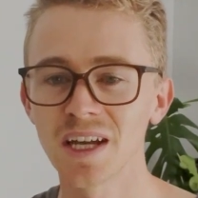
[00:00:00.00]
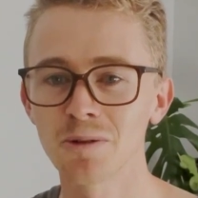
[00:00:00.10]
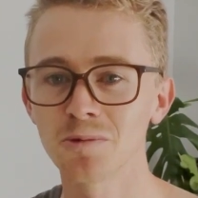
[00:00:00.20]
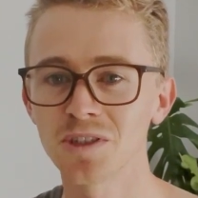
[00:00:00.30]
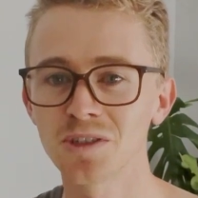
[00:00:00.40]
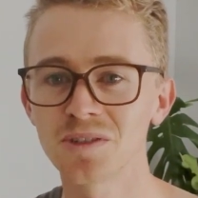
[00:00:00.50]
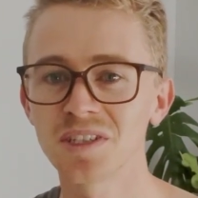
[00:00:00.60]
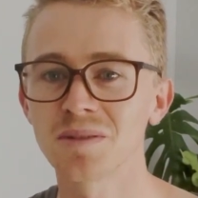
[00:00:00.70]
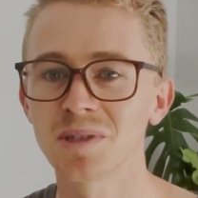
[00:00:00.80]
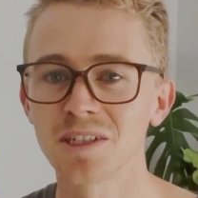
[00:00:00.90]
reduce
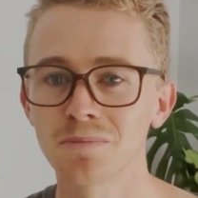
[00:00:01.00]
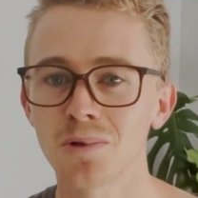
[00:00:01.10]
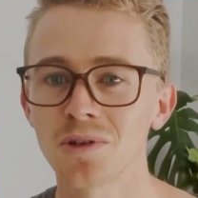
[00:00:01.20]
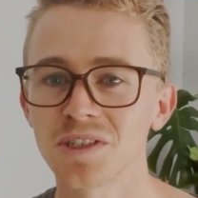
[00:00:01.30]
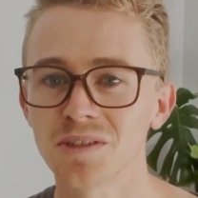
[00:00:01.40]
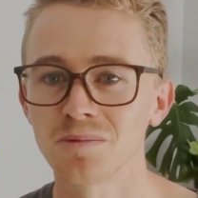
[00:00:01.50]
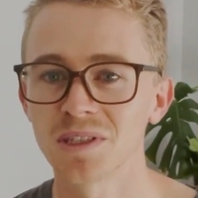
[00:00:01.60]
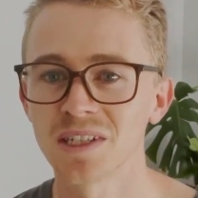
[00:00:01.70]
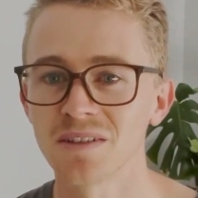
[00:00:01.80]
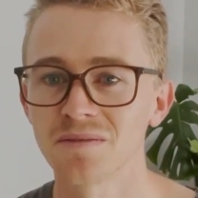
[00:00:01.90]
the amount of points
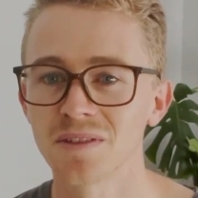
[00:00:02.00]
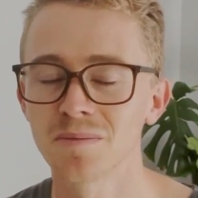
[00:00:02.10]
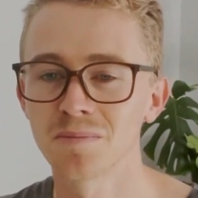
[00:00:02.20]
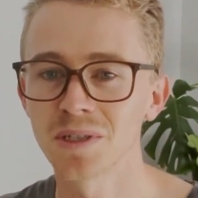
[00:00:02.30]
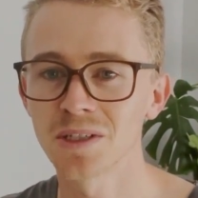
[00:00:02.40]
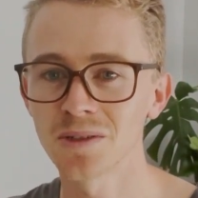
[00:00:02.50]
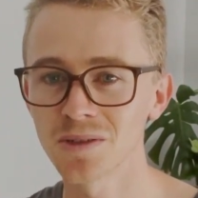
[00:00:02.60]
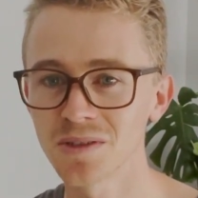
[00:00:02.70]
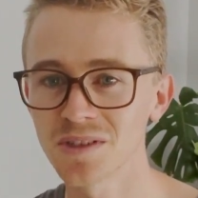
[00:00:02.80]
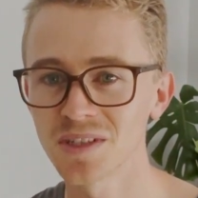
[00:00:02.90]
we have,
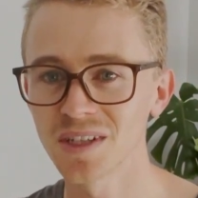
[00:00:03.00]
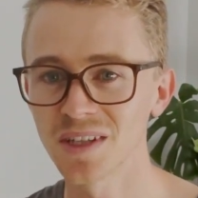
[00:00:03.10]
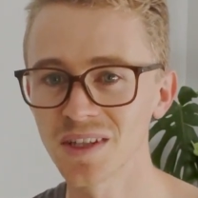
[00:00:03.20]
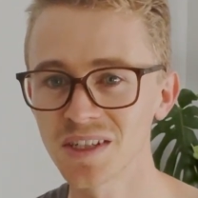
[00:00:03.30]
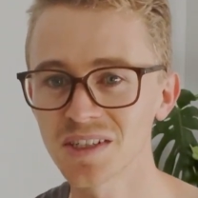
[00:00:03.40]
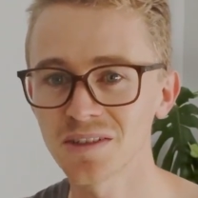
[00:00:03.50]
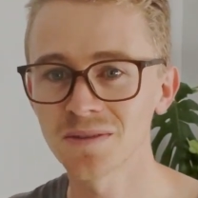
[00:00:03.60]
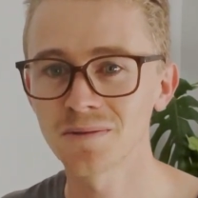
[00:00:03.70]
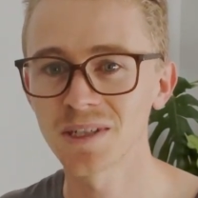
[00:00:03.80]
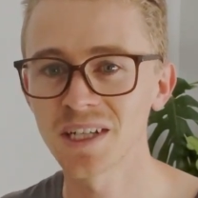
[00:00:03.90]
because this
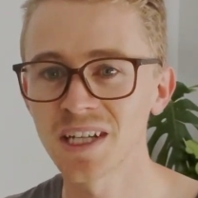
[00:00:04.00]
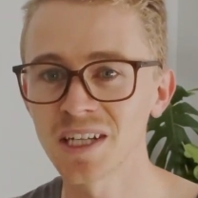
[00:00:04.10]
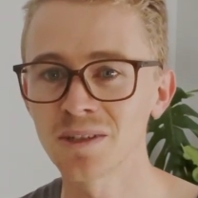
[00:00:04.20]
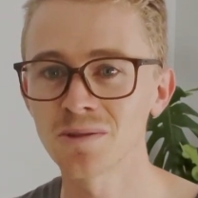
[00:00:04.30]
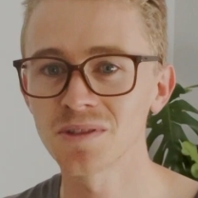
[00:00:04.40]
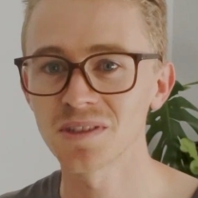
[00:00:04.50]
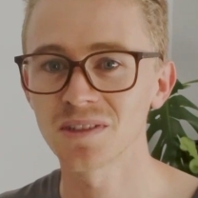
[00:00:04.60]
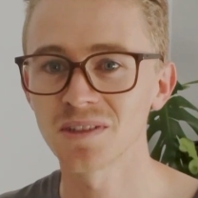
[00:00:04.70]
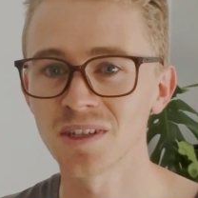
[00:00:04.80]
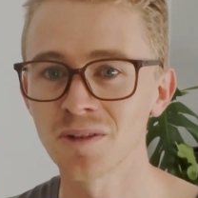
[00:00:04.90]
software handles
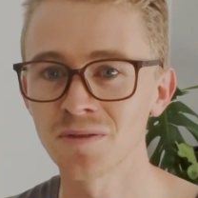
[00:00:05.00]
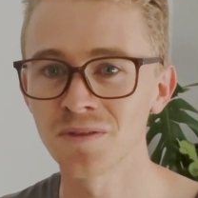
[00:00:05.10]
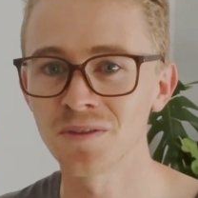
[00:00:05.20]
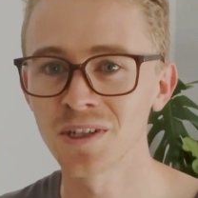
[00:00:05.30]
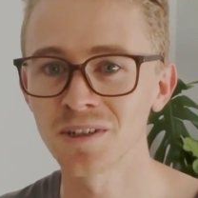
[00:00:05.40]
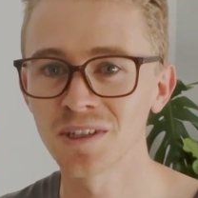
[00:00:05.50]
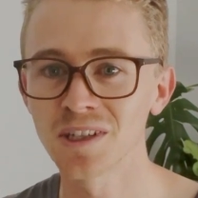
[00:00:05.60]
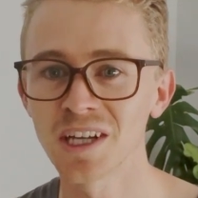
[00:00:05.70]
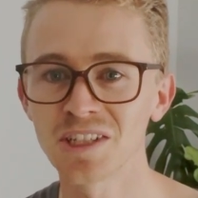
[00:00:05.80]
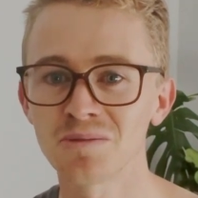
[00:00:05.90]
a very
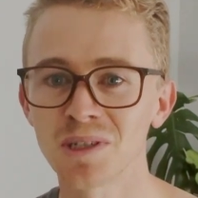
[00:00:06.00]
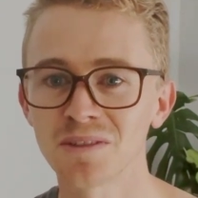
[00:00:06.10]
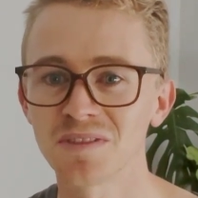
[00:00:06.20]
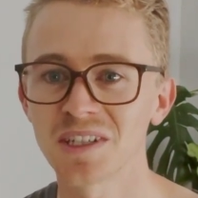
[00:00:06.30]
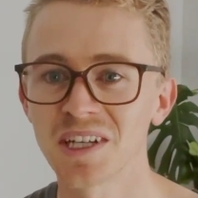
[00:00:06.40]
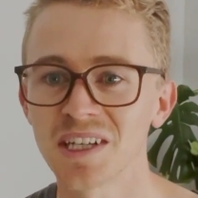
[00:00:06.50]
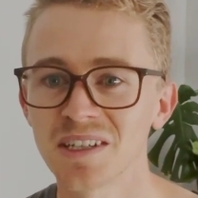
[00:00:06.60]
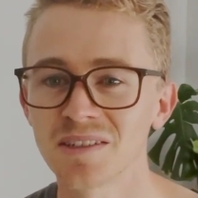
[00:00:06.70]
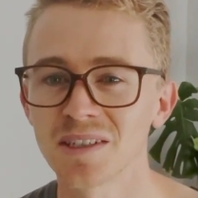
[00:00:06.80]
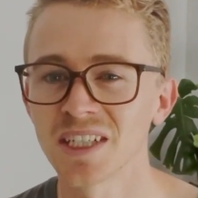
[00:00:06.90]
large amount of
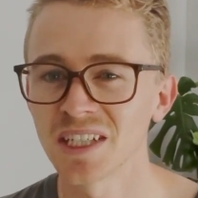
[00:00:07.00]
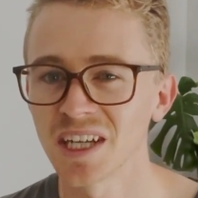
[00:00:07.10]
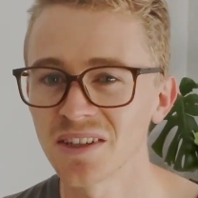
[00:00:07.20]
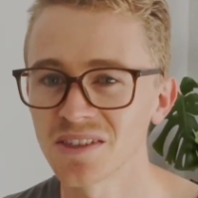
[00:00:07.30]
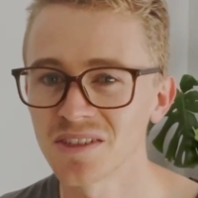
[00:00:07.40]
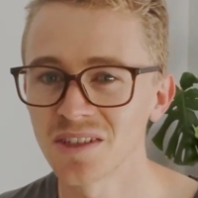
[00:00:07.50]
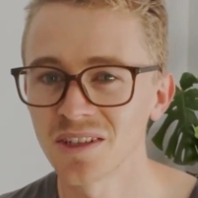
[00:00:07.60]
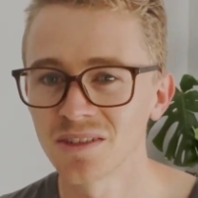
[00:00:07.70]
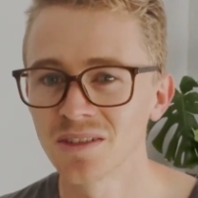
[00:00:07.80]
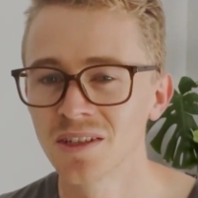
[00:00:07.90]
data and others
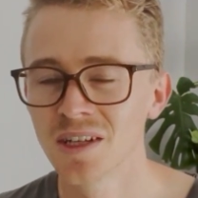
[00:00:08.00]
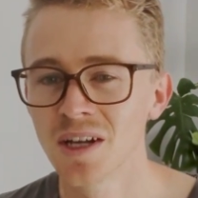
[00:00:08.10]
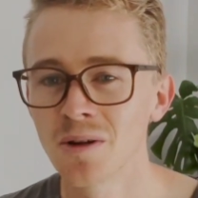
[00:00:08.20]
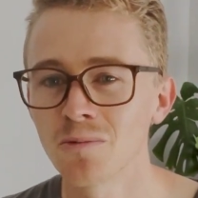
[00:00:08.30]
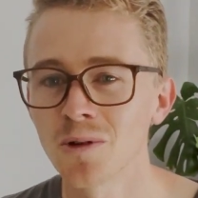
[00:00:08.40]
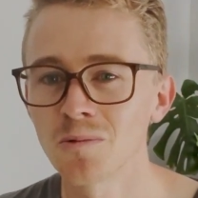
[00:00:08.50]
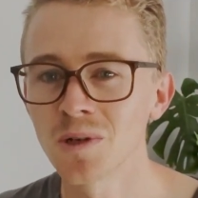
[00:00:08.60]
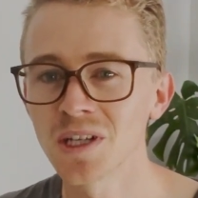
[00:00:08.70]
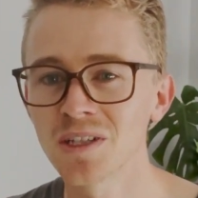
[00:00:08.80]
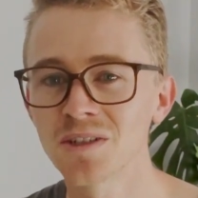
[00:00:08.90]
don't. What
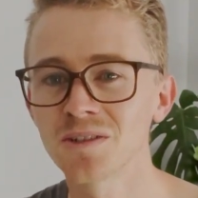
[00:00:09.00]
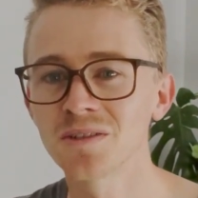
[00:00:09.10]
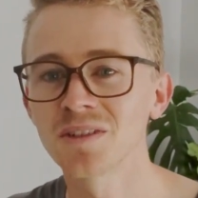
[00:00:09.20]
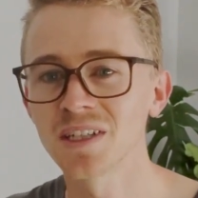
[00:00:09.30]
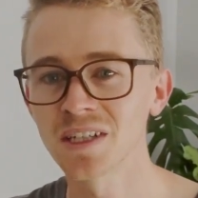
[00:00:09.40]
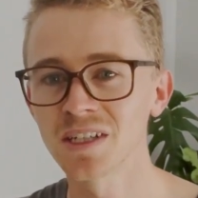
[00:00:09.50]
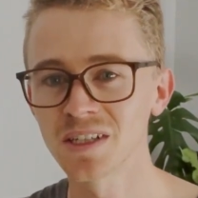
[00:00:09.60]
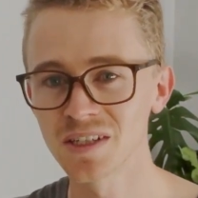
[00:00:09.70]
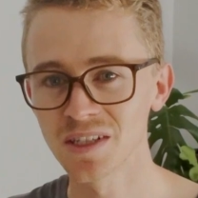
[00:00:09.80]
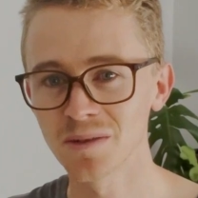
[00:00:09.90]
we do
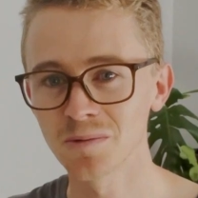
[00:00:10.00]
is